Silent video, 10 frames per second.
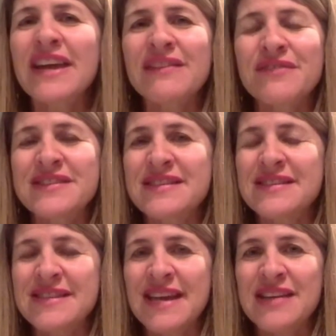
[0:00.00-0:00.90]
infancy
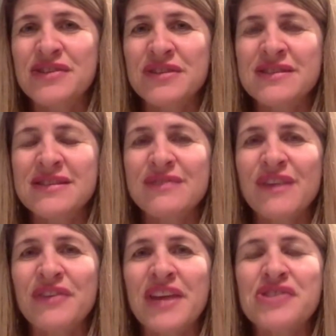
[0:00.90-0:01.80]
stages, this
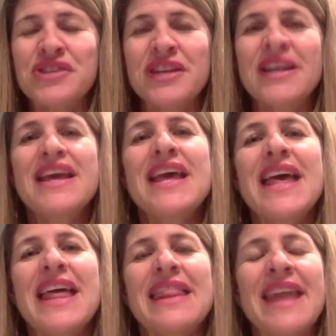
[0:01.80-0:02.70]
foundation.
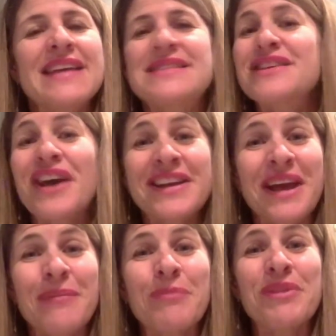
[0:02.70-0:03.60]
They still hadn't
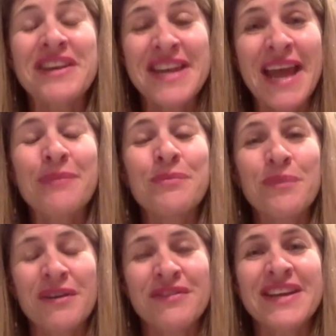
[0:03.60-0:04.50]
come up with a
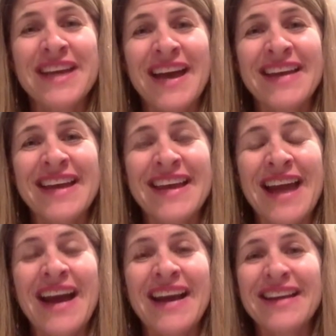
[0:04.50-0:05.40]
name of it yet. And
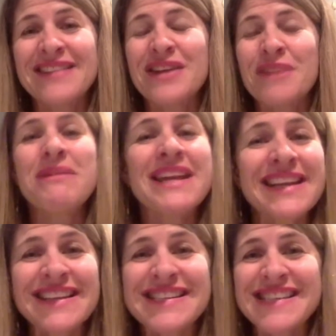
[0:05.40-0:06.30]
I
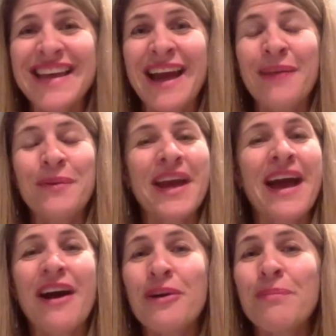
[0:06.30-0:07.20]
immediately said, I want to
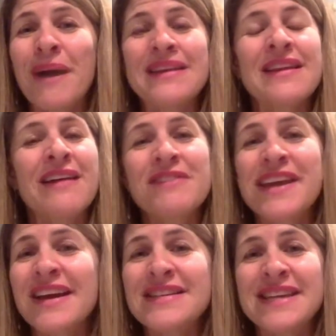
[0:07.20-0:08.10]
help. I love
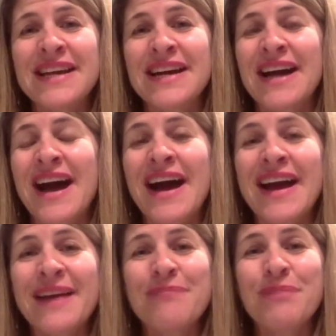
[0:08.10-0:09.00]
the idea.
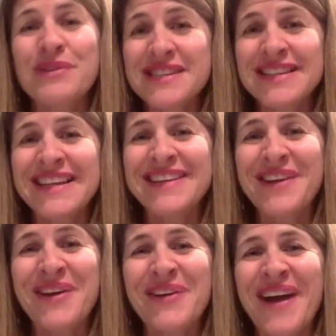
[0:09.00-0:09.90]
I personally
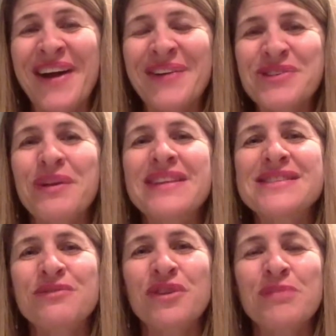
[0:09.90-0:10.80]
know how
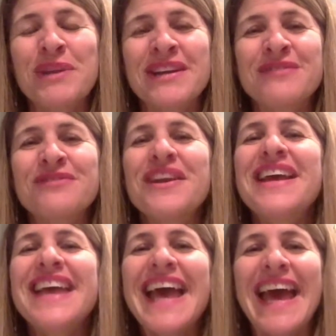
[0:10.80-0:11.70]
transformative
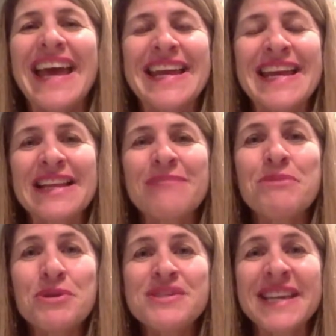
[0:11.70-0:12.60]
and healing
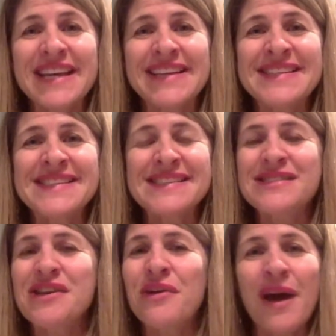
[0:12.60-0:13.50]
music is,
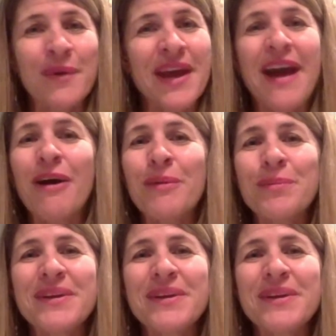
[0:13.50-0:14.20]
so I want to help.